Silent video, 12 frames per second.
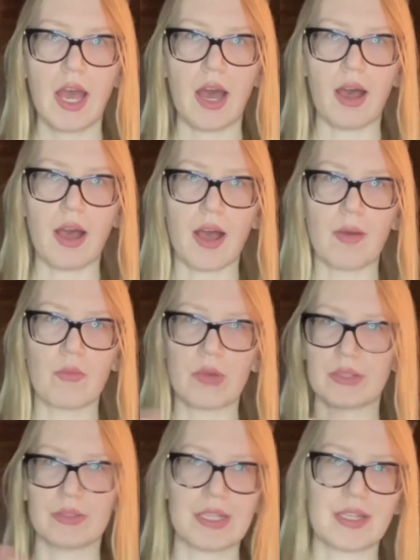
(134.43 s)

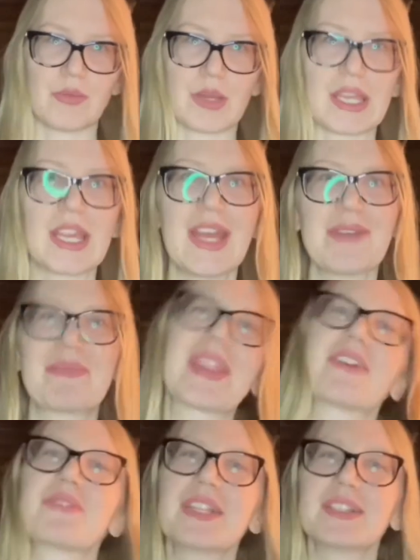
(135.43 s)
Well, anyway,
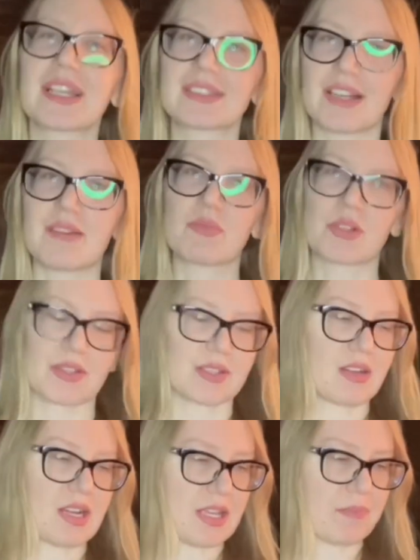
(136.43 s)
I really like the Amber
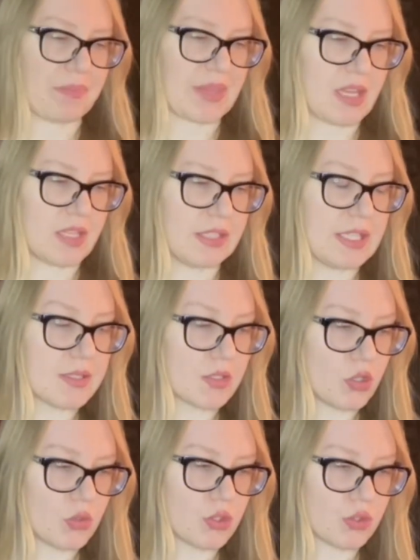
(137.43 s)
Sky. Let's
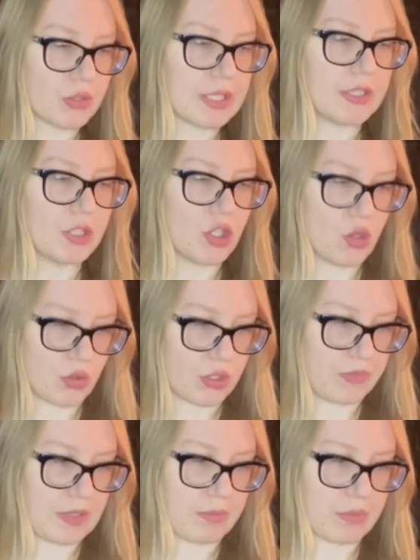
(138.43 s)
go to the notes
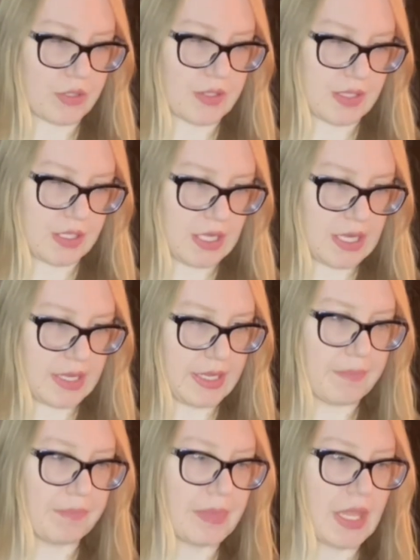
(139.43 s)
of Amber
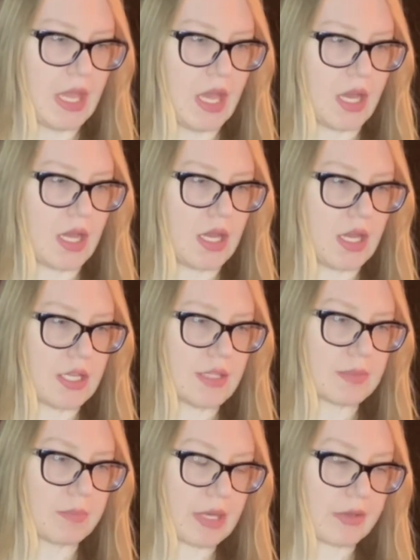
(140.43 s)
Sky.
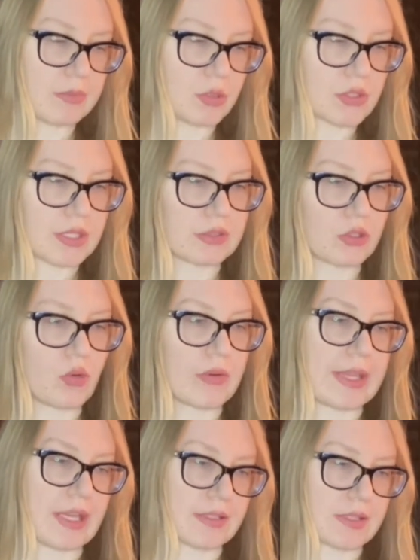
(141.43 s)
It's bergamot and
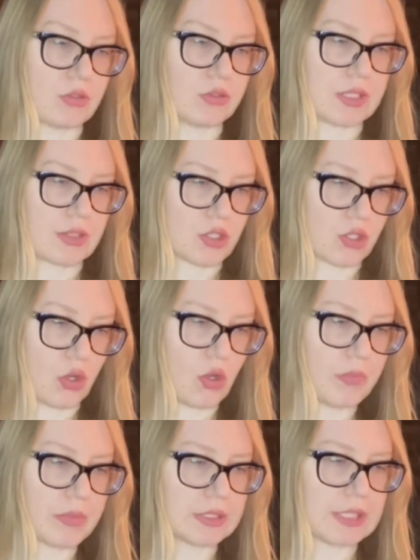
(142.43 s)
coriander on the
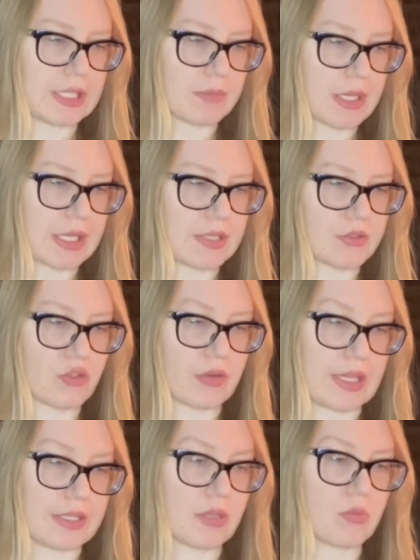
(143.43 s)
top, a nutmeg and
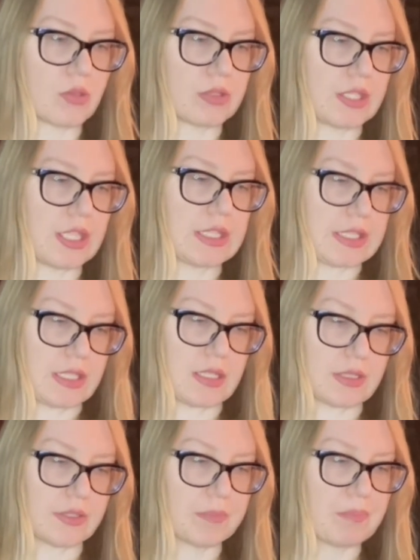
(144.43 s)
geranium in the
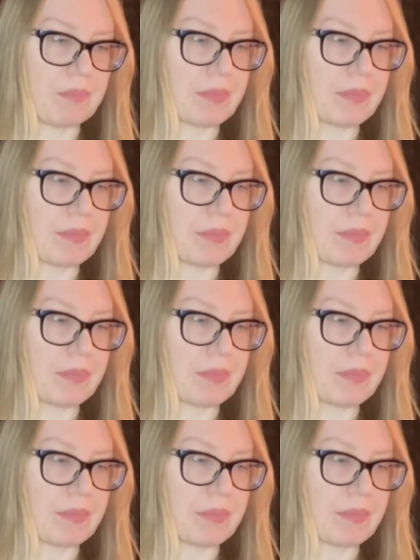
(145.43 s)
heart.